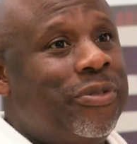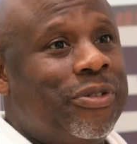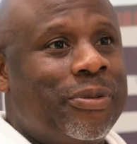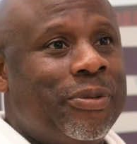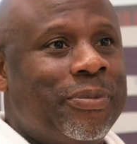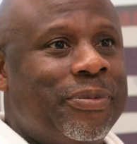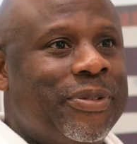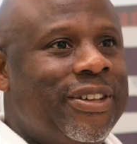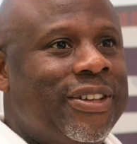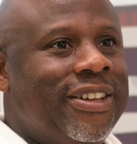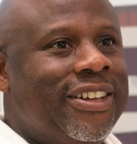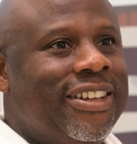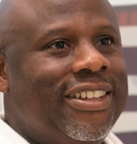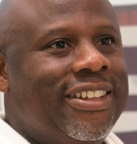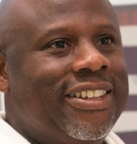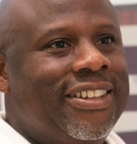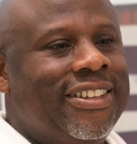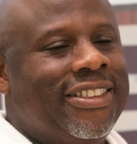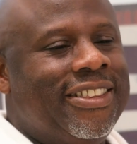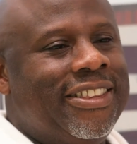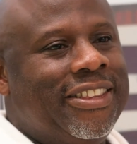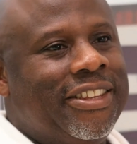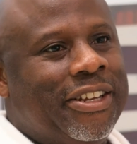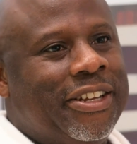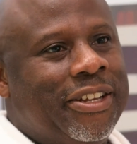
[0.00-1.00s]
from here,
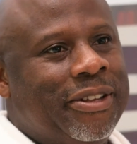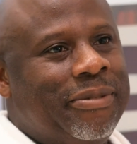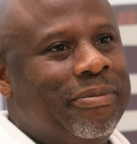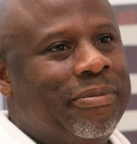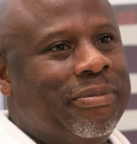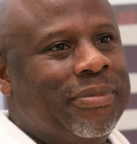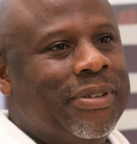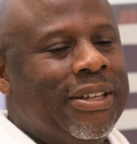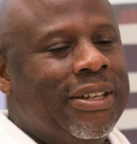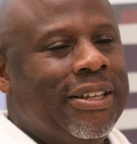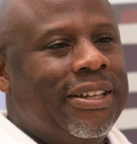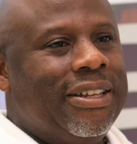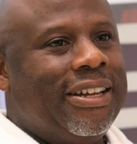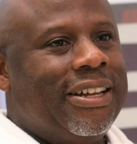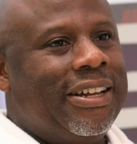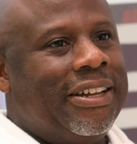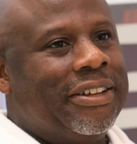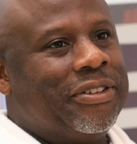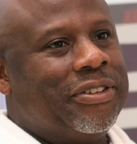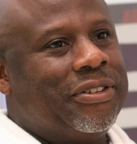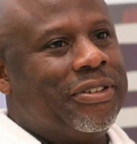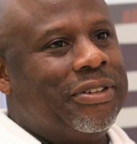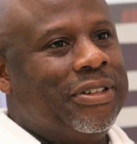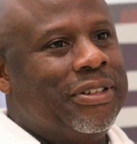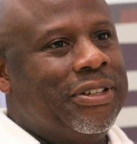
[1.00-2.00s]
in
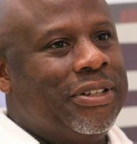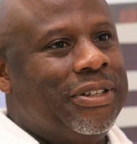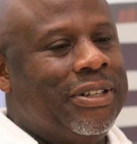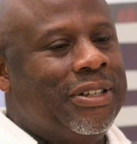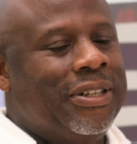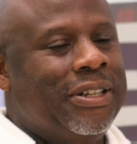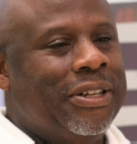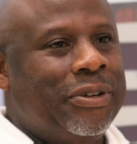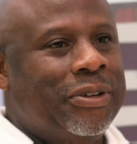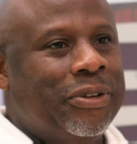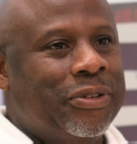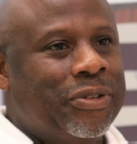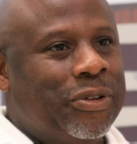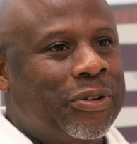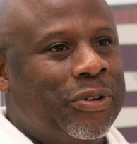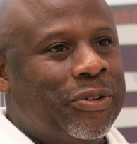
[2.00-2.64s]
actually Lagos